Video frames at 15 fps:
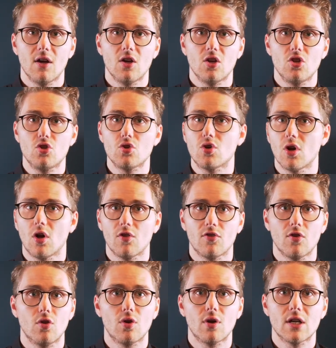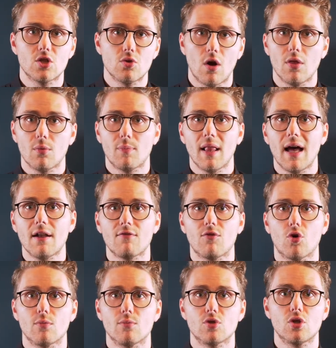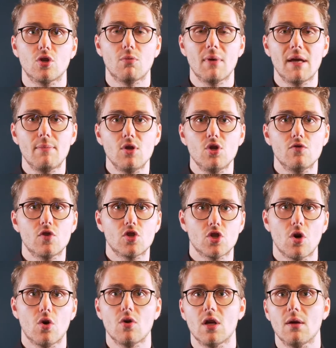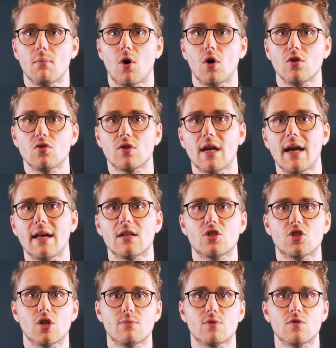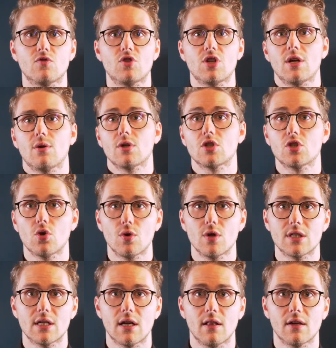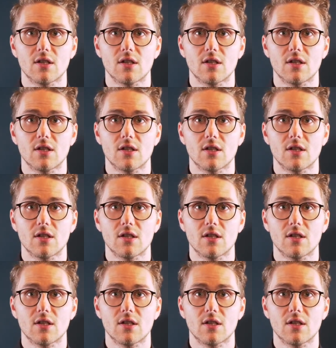You could also look into other platforms. Maybe you've shown him all you can in terms of generic storytelling.